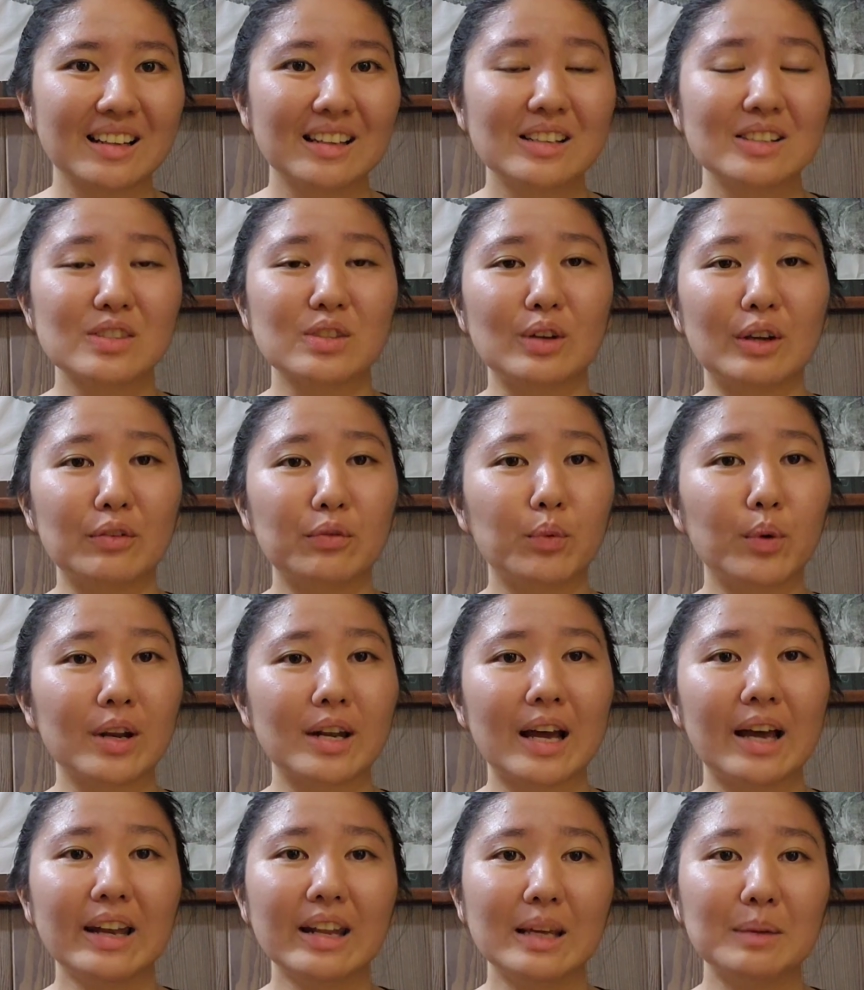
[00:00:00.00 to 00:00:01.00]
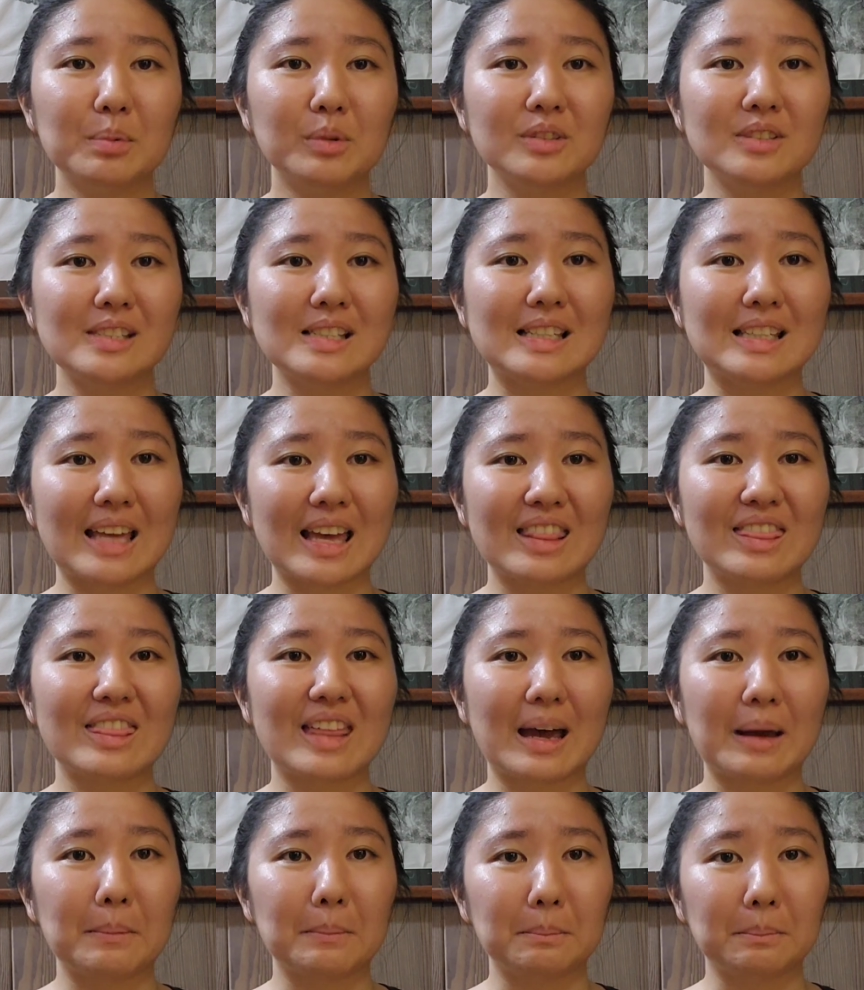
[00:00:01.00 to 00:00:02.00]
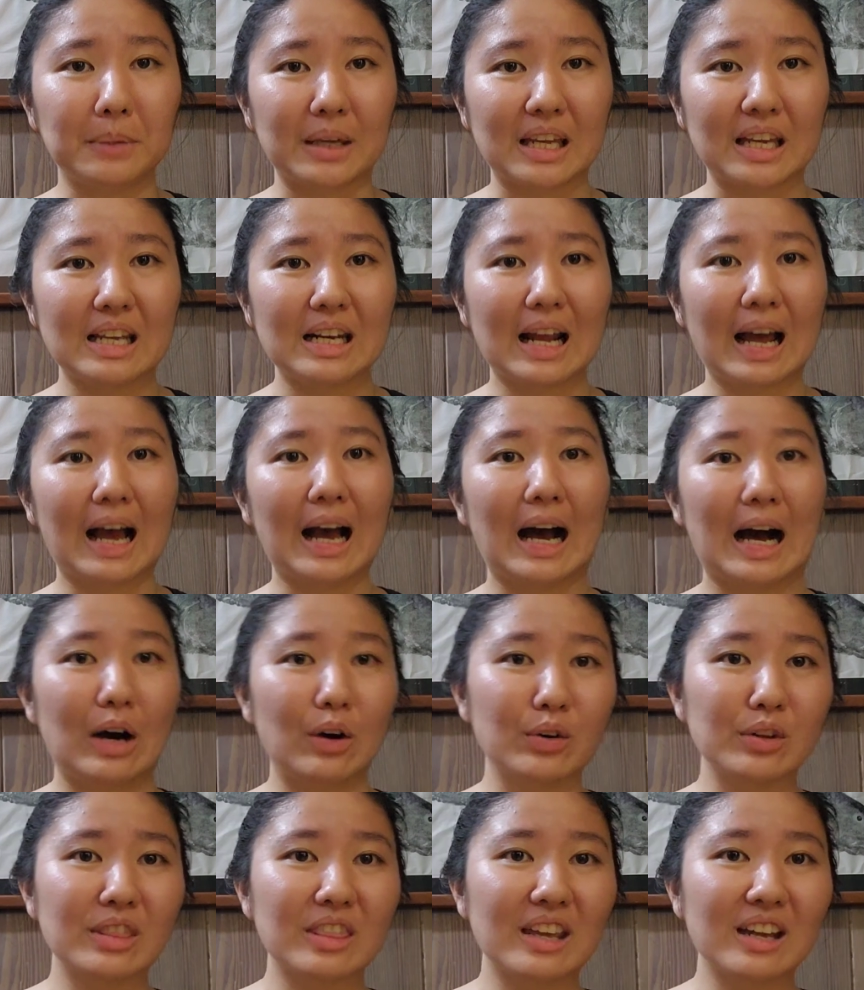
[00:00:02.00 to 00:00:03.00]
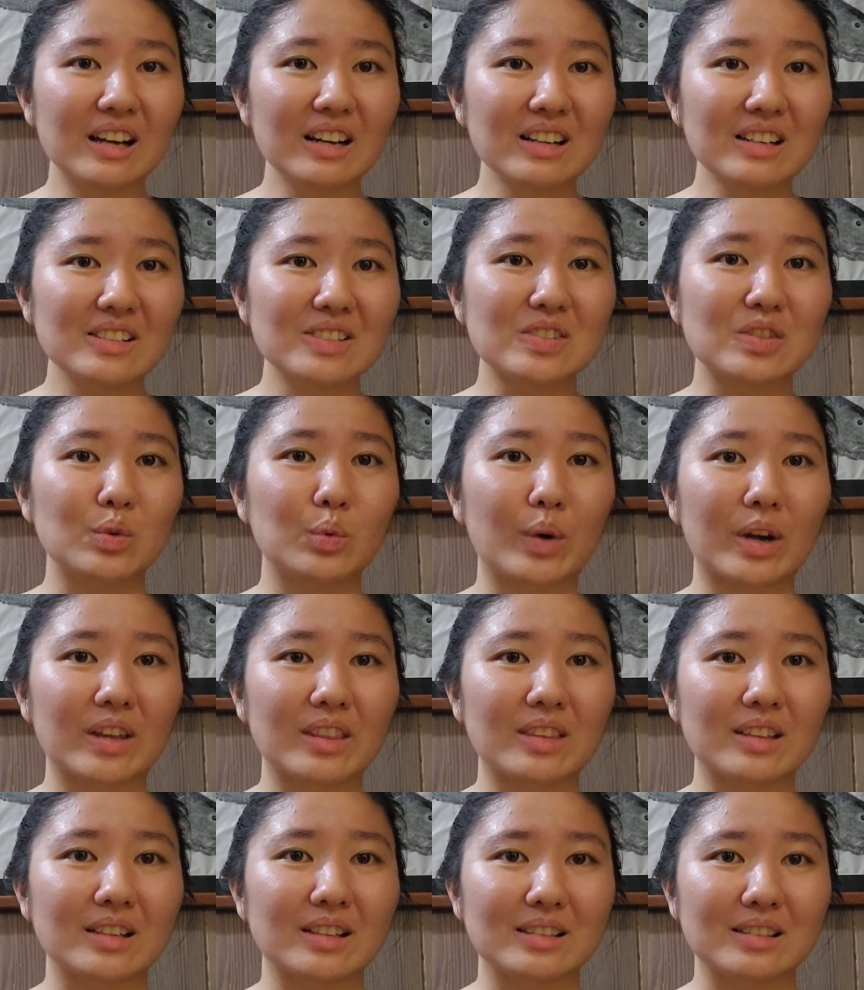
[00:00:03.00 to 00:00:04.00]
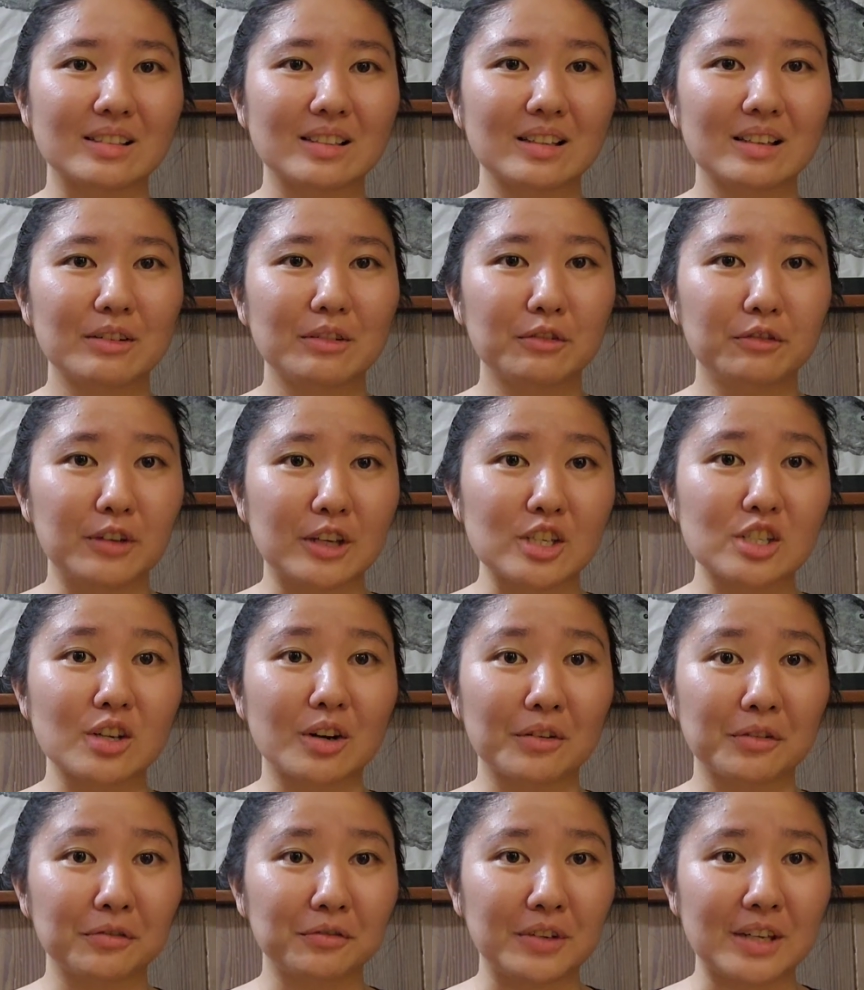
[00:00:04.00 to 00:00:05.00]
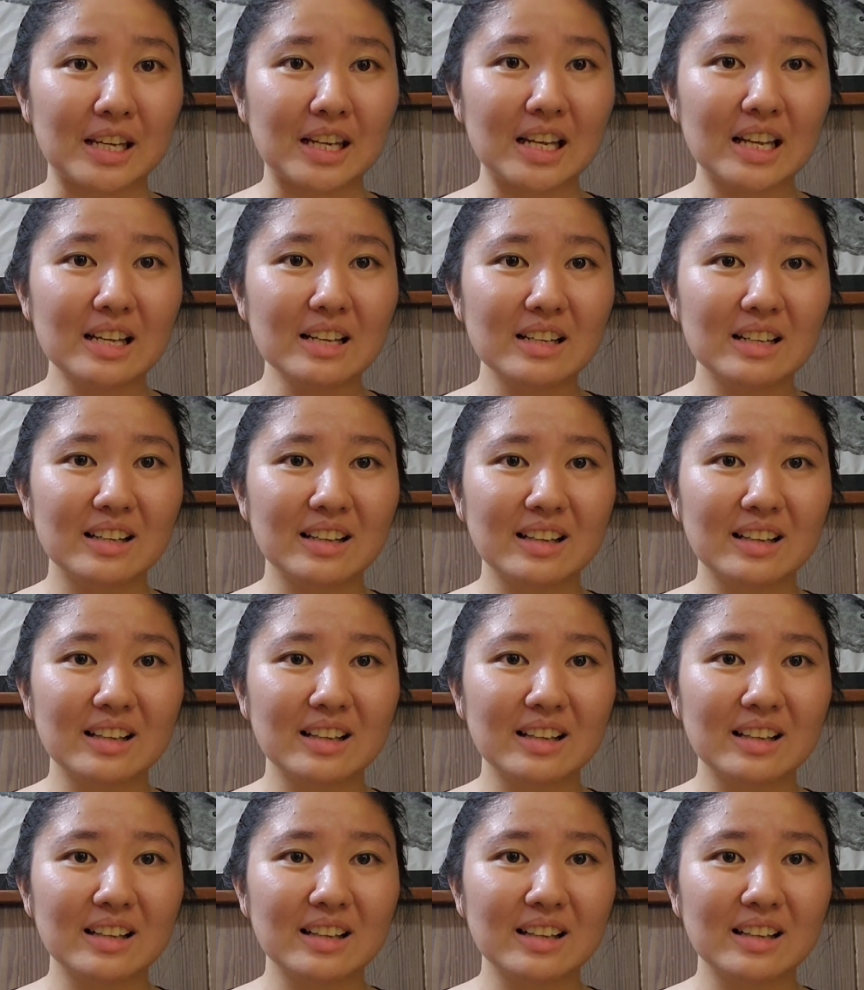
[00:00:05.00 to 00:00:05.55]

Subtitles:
So if we're not able to get that bait out there to where the fish are feeding,